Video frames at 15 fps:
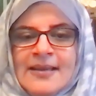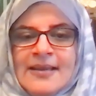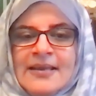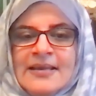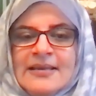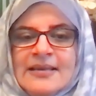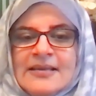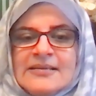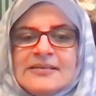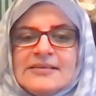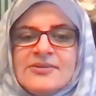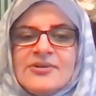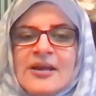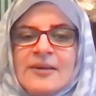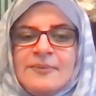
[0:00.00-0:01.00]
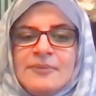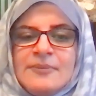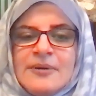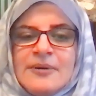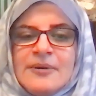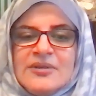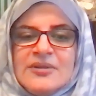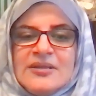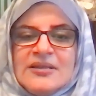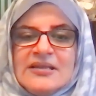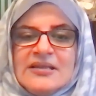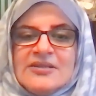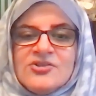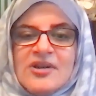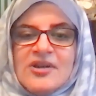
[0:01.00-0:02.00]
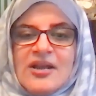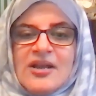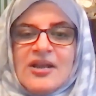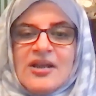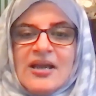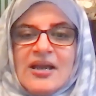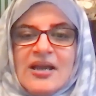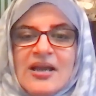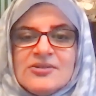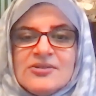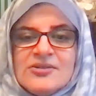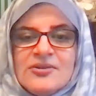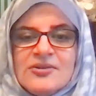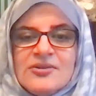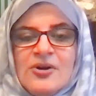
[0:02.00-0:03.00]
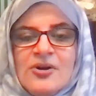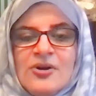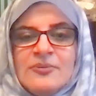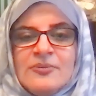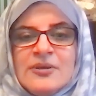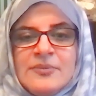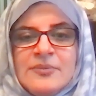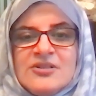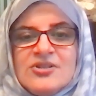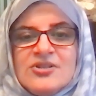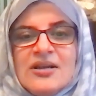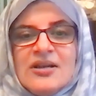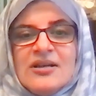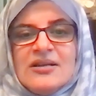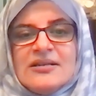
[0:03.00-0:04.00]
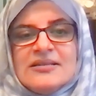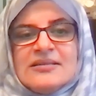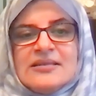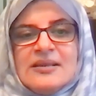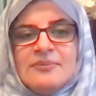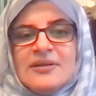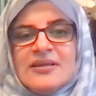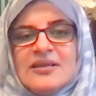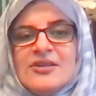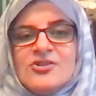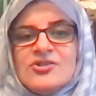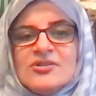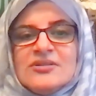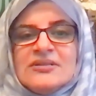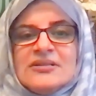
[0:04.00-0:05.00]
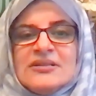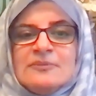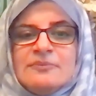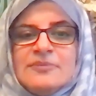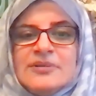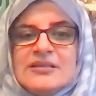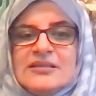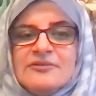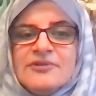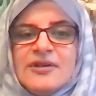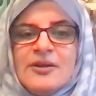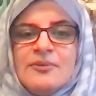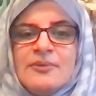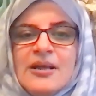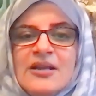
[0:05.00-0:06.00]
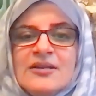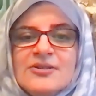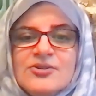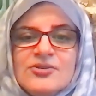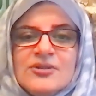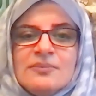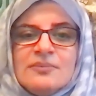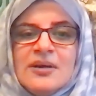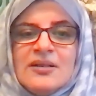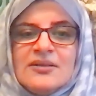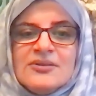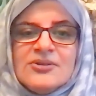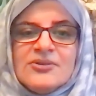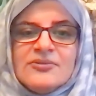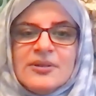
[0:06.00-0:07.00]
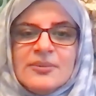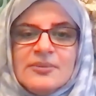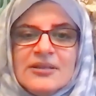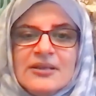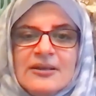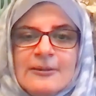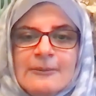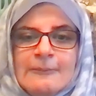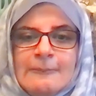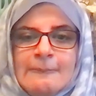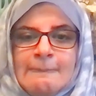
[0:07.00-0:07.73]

And let us wrap up with an extract from Imam Sajjad's supplication in bidding farewell to the month of Ramadan.